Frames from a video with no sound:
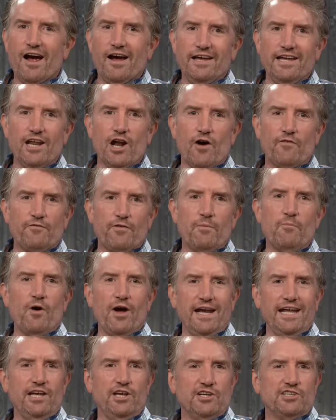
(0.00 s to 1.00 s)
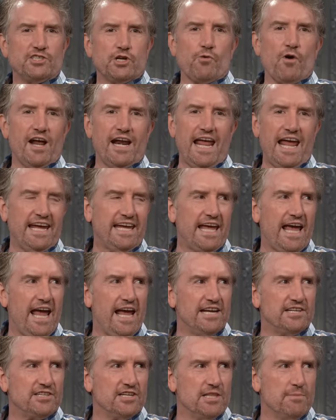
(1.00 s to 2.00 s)
you know, from when he used to run
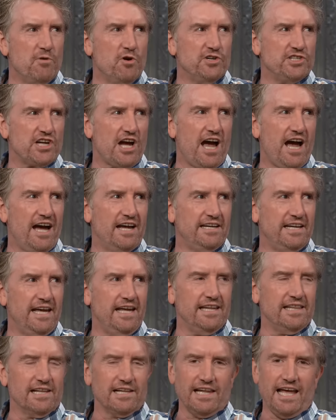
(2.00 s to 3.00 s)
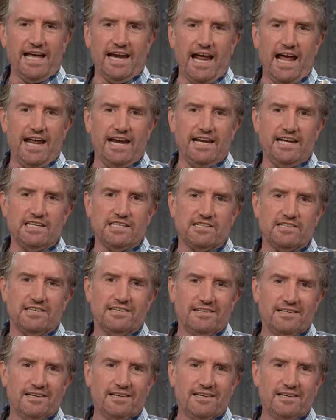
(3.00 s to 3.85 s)
AKs to the Mujahideen in the late 80s.